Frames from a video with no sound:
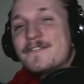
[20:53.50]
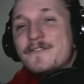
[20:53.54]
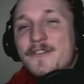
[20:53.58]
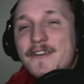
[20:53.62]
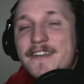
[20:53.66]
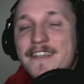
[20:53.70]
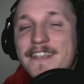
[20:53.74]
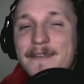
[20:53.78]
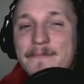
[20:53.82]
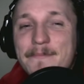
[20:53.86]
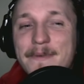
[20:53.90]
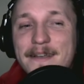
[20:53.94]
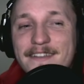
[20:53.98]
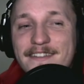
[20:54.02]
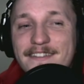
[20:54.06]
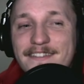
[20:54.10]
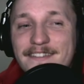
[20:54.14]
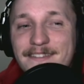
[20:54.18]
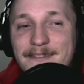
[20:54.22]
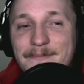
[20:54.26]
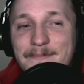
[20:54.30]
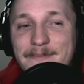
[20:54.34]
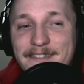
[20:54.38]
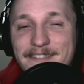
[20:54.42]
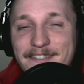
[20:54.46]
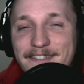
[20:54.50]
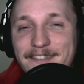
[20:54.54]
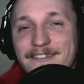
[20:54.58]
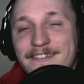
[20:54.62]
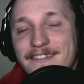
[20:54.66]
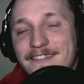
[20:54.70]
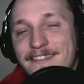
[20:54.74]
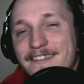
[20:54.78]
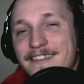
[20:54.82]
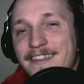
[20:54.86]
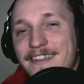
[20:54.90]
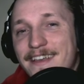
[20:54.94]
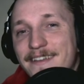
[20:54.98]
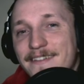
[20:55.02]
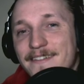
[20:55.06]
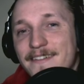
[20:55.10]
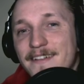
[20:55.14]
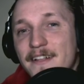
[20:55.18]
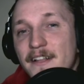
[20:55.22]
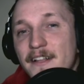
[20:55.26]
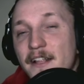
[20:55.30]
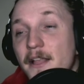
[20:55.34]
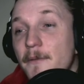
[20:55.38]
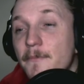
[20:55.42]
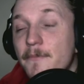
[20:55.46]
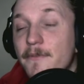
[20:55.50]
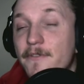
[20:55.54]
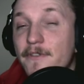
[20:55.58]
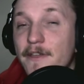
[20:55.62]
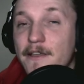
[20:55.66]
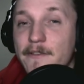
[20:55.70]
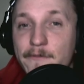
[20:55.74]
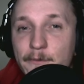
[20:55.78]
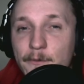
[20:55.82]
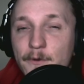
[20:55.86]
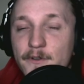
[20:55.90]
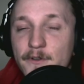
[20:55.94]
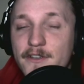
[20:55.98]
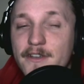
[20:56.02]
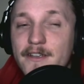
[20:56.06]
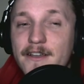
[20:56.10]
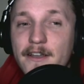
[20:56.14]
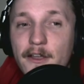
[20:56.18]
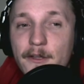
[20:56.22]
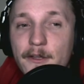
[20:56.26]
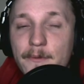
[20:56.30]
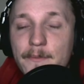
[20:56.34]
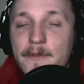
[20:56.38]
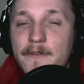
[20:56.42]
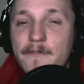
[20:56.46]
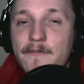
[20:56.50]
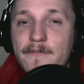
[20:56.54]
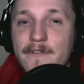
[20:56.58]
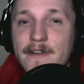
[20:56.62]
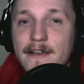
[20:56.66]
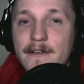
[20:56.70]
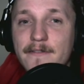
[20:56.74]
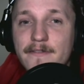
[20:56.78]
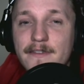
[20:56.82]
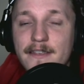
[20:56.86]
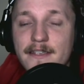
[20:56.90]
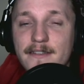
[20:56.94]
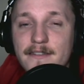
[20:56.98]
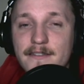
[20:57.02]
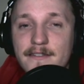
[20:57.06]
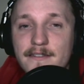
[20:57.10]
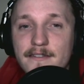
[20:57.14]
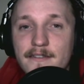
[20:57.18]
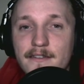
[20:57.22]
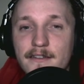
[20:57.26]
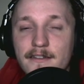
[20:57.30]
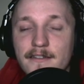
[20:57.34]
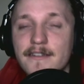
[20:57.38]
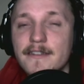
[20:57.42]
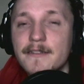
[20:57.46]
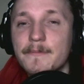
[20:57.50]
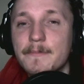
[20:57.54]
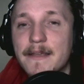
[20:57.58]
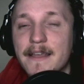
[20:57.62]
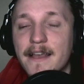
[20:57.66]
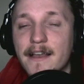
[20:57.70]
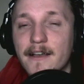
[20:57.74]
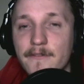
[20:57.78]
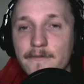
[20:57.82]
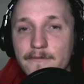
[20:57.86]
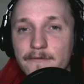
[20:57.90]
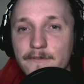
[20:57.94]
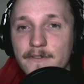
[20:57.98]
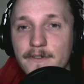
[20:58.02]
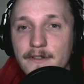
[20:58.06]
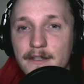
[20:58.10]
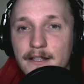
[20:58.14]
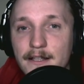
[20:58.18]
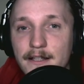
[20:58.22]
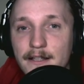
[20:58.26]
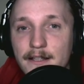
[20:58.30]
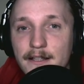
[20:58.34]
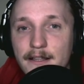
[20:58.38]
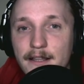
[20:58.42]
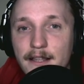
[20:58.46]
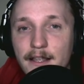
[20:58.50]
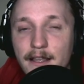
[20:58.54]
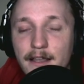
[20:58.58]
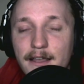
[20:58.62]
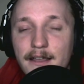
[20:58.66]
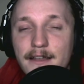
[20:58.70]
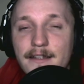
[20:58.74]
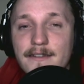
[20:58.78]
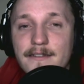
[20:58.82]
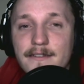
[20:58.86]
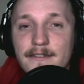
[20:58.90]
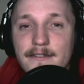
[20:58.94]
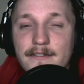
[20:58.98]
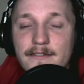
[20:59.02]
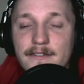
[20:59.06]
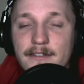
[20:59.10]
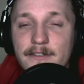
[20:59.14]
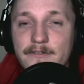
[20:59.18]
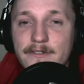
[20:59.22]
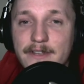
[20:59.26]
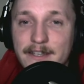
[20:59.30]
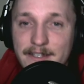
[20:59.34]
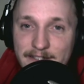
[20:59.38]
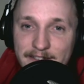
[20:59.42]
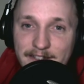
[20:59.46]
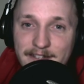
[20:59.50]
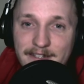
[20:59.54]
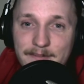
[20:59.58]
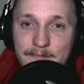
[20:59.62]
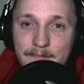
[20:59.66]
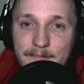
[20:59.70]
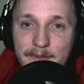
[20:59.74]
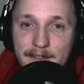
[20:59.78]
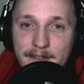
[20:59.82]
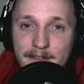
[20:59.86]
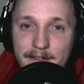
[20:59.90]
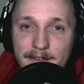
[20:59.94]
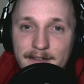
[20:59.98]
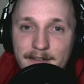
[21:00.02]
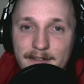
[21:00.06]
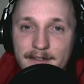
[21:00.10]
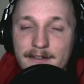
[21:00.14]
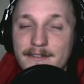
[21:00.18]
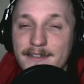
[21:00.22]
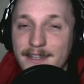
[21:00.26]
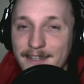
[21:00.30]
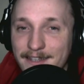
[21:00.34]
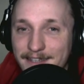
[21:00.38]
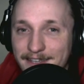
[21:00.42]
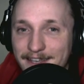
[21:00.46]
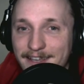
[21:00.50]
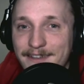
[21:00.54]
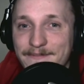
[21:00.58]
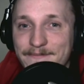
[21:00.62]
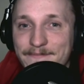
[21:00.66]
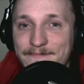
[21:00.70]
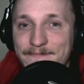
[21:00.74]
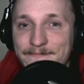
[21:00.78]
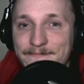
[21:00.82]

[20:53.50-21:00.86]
try and get back a little bit sooner than that. But thank you for watching. I hope you found this a little bit helpful. And until next time, take care.